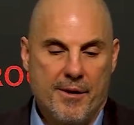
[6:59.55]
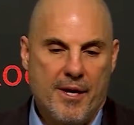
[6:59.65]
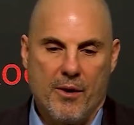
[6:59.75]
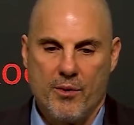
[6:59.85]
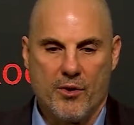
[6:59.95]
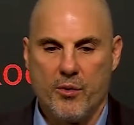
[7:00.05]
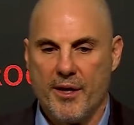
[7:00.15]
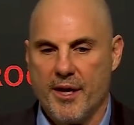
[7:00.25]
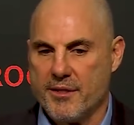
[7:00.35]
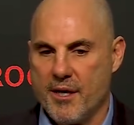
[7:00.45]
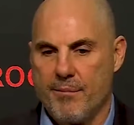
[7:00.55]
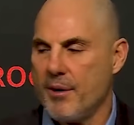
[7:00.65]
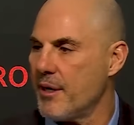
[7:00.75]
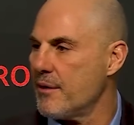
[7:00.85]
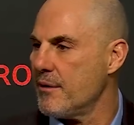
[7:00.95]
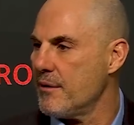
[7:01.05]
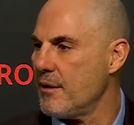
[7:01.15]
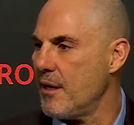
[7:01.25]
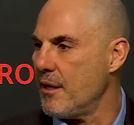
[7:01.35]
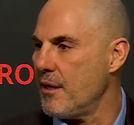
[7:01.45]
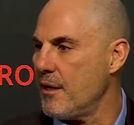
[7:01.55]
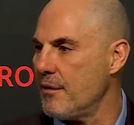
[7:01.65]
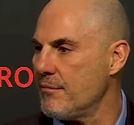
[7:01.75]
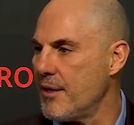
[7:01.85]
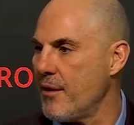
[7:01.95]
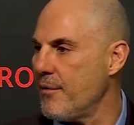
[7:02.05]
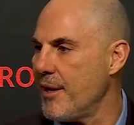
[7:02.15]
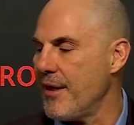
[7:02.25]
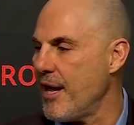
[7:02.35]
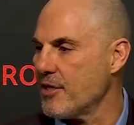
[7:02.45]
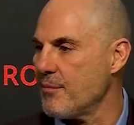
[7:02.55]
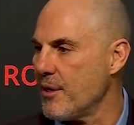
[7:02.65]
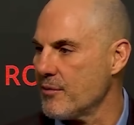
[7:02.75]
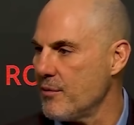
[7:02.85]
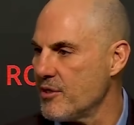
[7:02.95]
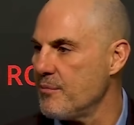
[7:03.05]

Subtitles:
yeah, when Quinn gets that puck down by the hash marks with